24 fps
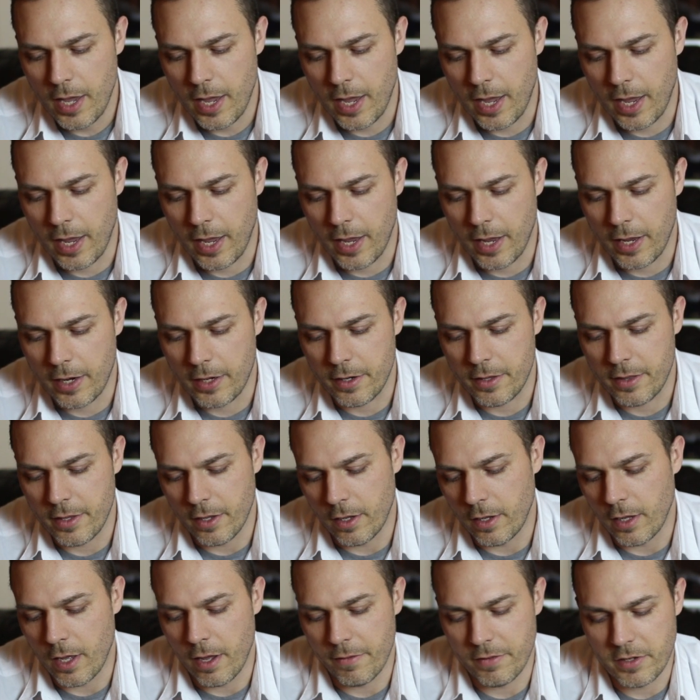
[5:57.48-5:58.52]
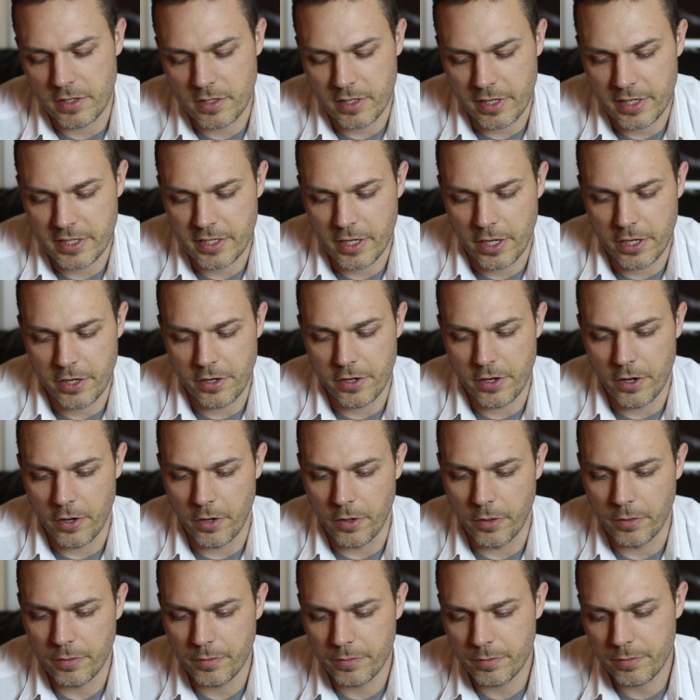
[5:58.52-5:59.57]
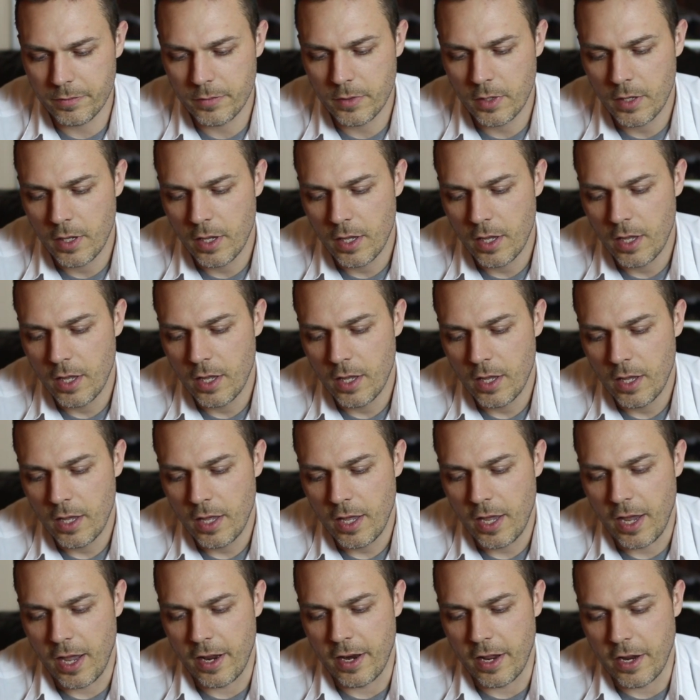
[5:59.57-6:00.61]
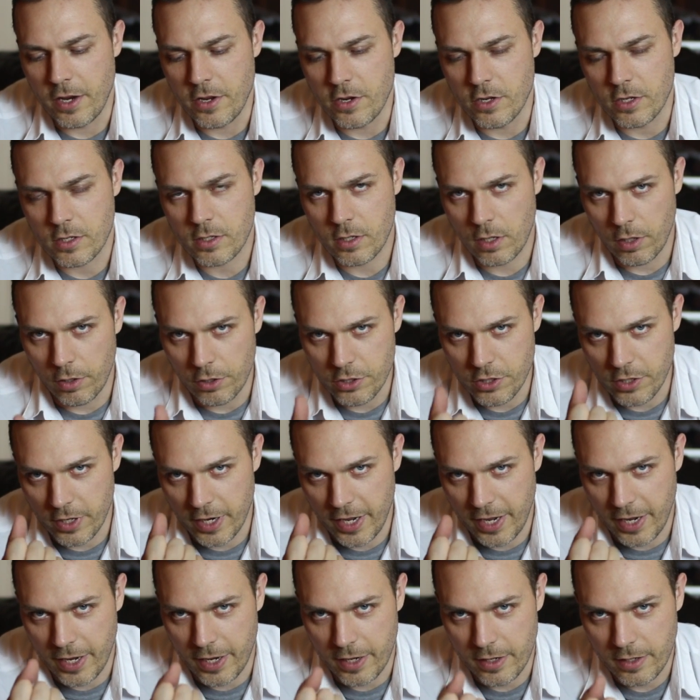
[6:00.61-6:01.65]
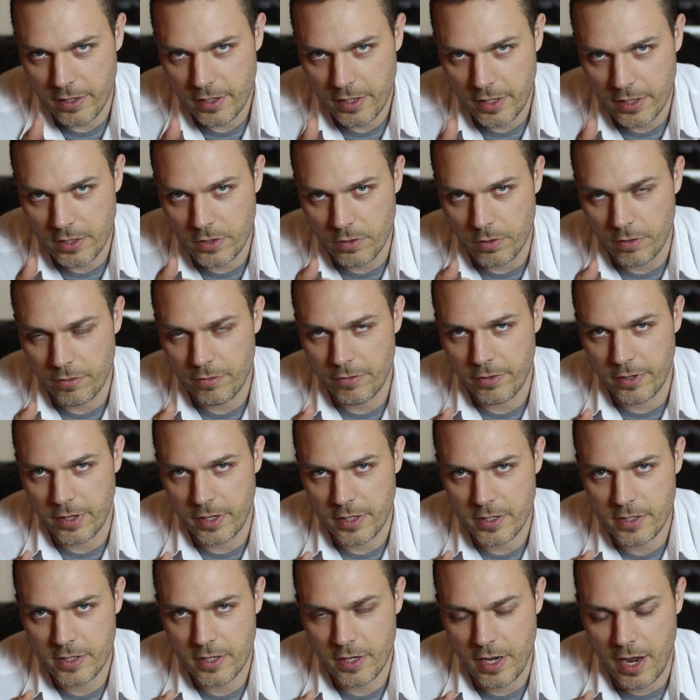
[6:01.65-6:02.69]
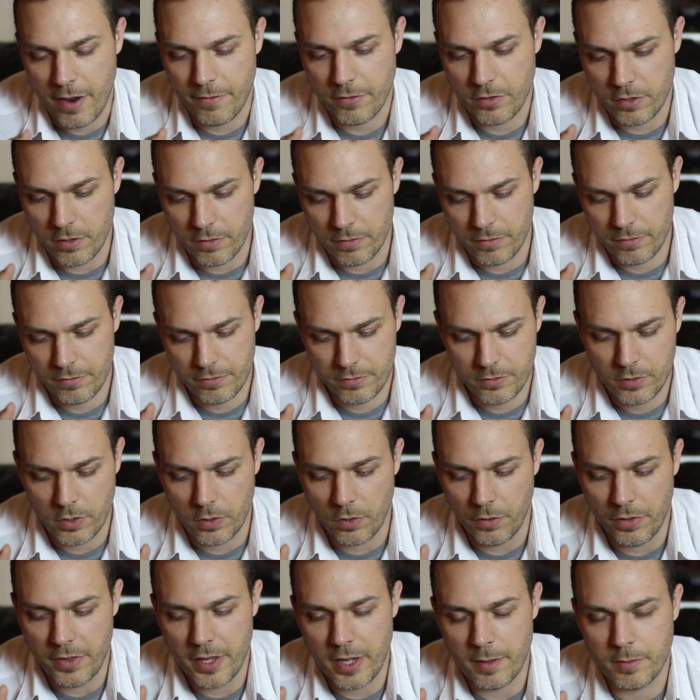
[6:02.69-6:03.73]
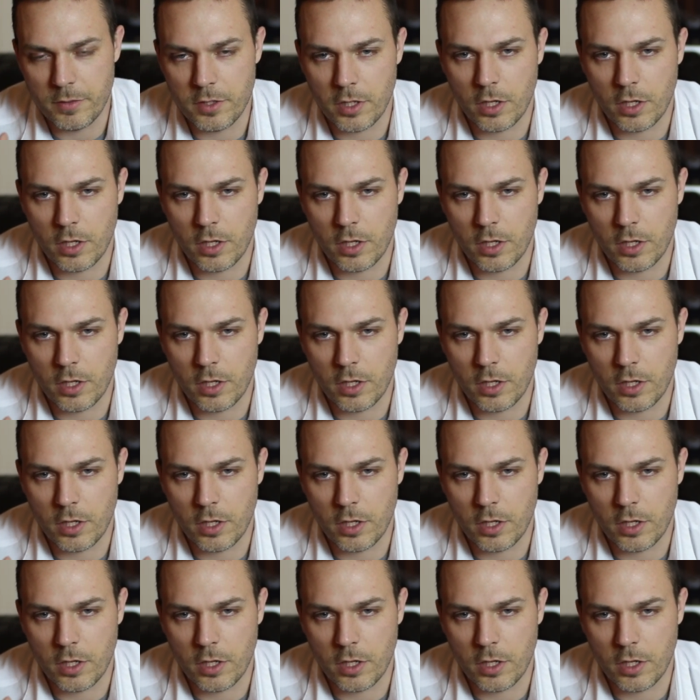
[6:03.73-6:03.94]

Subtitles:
and they'll obviously tell you no. And then you just close your hand into a fist after you've told them